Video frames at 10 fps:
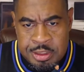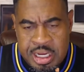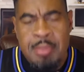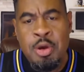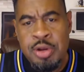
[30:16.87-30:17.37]

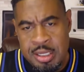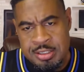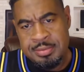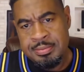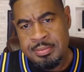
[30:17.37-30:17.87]
Shame on
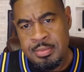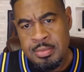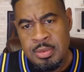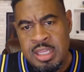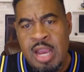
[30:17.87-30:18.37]
us
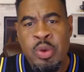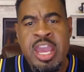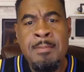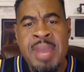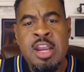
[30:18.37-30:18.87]
that
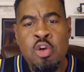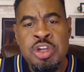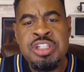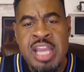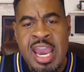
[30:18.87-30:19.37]
we have made
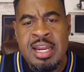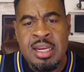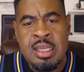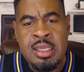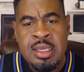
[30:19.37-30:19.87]

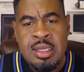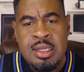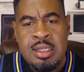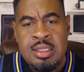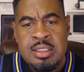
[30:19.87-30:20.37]
Christianity
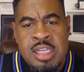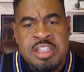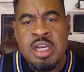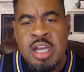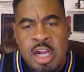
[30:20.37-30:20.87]

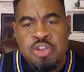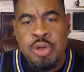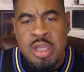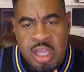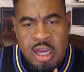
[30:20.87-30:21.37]
such a
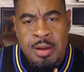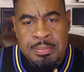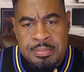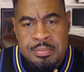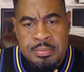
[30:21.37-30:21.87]
country
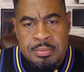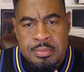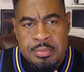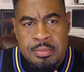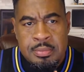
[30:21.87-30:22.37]
club
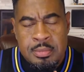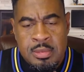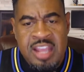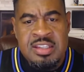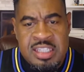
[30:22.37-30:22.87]

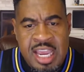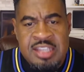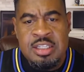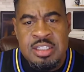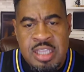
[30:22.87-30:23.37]
that
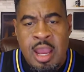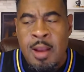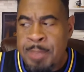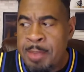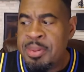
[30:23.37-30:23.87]
saints are scared.
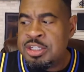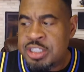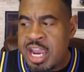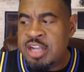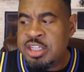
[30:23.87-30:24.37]
People are
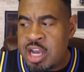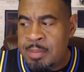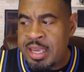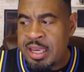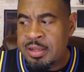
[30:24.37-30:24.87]
scared to
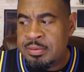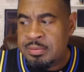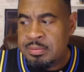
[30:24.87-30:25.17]
come in.